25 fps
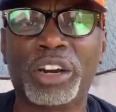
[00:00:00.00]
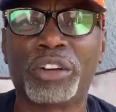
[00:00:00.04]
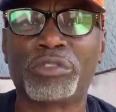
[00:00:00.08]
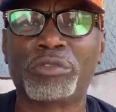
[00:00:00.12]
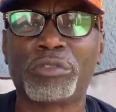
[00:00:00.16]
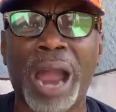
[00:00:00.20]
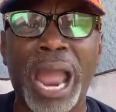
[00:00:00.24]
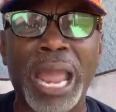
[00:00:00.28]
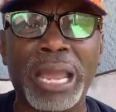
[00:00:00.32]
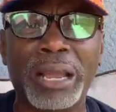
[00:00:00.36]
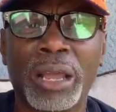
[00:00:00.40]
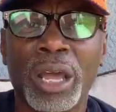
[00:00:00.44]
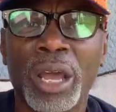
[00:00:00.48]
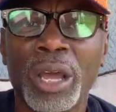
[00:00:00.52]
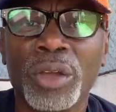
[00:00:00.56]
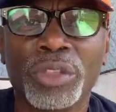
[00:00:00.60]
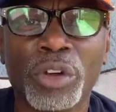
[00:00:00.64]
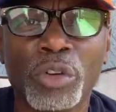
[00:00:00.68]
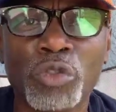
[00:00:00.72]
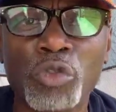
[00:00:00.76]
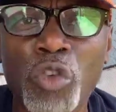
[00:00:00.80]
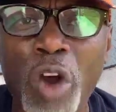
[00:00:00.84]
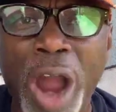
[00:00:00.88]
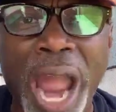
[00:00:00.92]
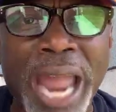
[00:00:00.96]
the
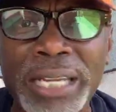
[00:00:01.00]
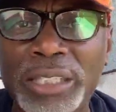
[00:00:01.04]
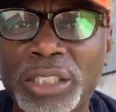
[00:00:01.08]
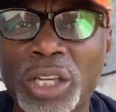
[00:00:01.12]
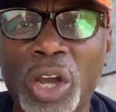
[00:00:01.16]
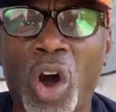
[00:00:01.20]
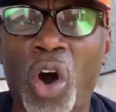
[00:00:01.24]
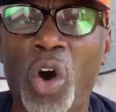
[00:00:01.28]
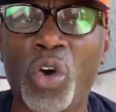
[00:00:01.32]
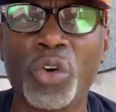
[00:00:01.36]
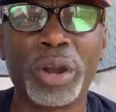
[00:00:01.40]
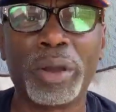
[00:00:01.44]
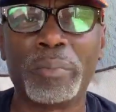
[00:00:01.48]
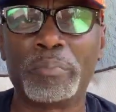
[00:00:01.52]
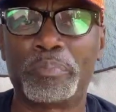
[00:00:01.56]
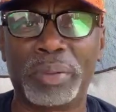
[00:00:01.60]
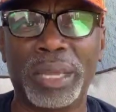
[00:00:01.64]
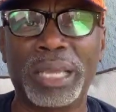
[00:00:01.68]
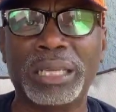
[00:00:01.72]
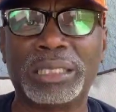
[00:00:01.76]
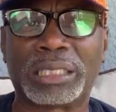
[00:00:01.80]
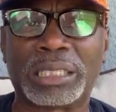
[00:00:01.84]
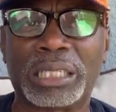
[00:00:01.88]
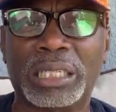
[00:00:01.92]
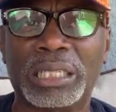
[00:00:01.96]
right to own a
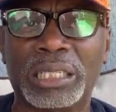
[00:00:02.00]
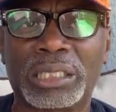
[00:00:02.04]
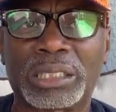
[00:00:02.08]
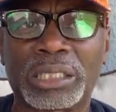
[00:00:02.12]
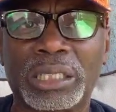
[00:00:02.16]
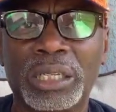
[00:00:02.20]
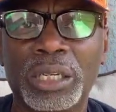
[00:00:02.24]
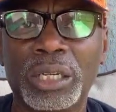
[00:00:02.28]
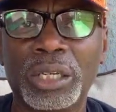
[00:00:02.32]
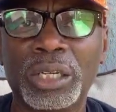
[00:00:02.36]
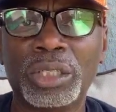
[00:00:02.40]
business,